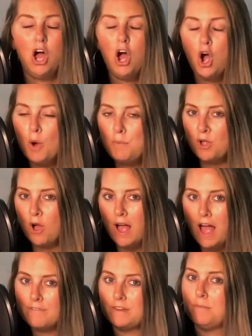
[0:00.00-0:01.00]
Hope you all
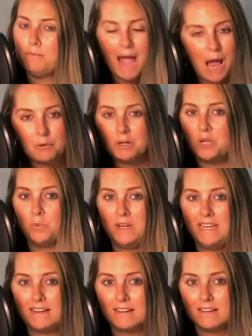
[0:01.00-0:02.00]
have an empowering
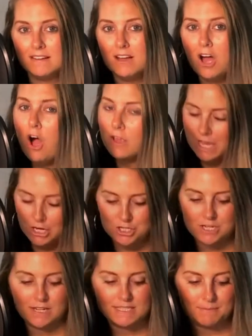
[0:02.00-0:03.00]
week. I'll catch
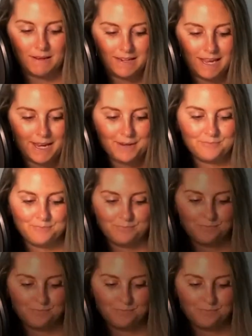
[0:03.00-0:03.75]
you next Monday.